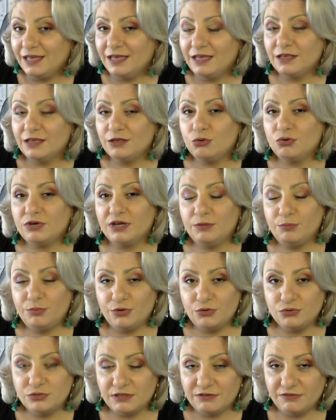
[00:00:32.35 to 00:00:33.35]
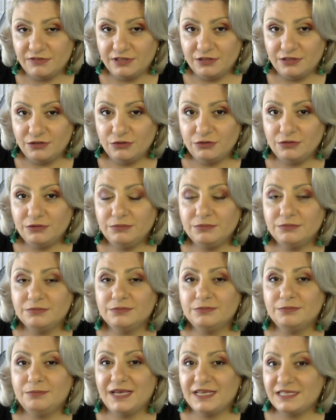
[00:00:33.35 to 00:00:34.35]
You can pause the video,
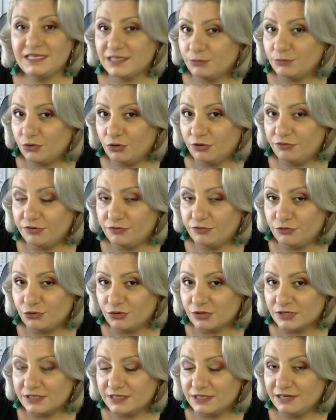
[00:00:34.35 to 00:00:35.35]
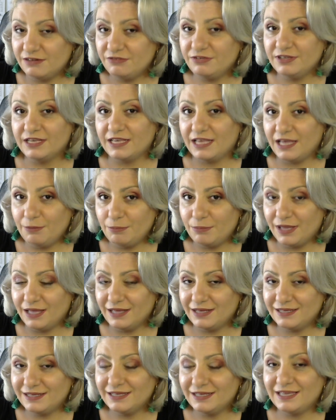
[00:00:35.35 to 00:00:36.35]
make some coffee for yourself, and come
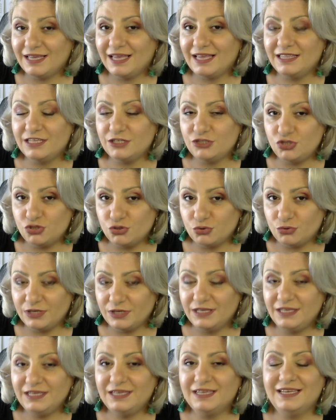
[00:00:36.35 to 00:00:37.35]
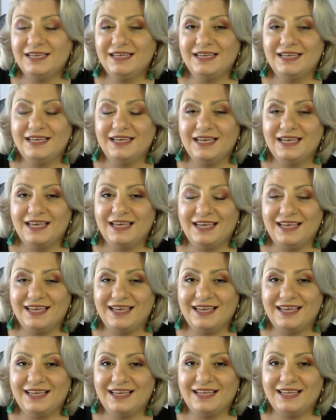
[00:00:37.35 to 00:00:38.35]
back and enjoy
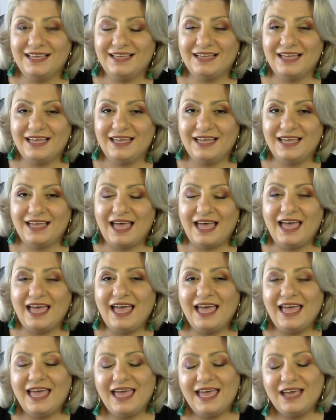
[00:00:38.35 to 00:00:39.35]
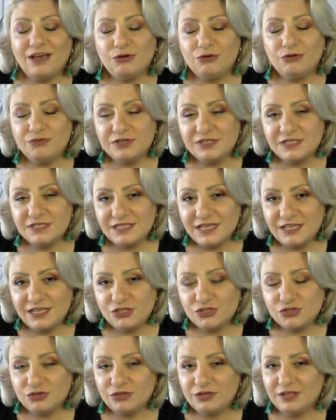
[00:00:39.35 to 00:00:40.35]
uh, a
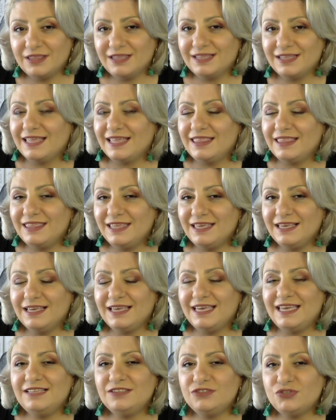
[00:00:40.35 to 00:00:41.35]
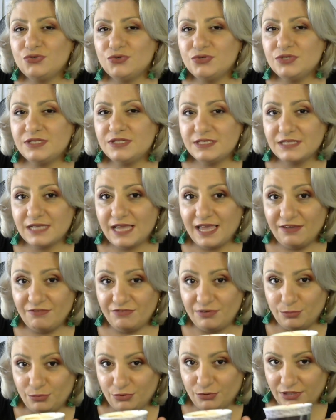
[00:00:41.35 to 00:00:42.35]
conversation that I think interests
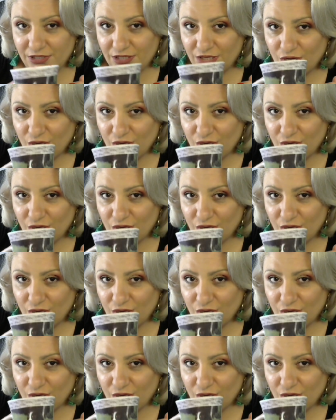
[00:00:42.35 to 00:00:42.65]
everybody.